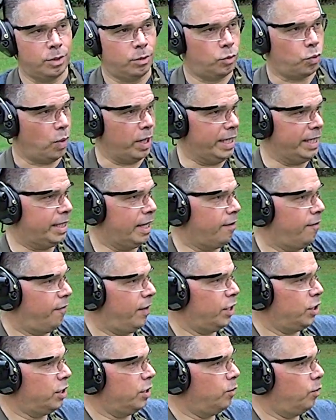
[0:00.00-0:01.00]
20/10
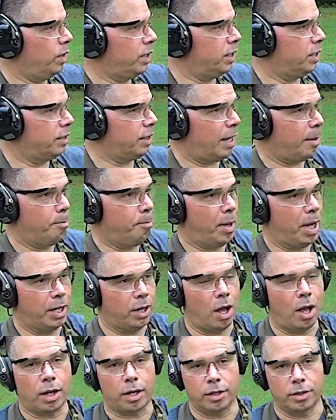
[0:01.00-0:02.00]
vision, which is like
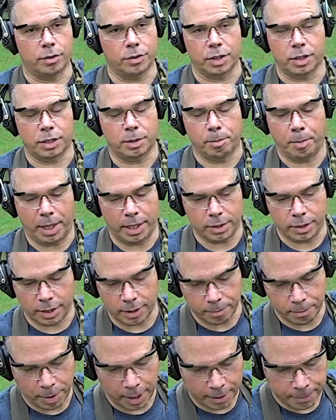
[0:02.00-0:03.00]
binoculars. It's amazing.
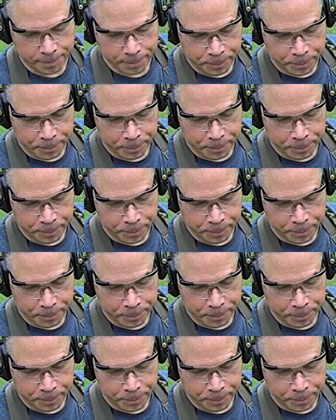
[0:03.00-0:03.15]
But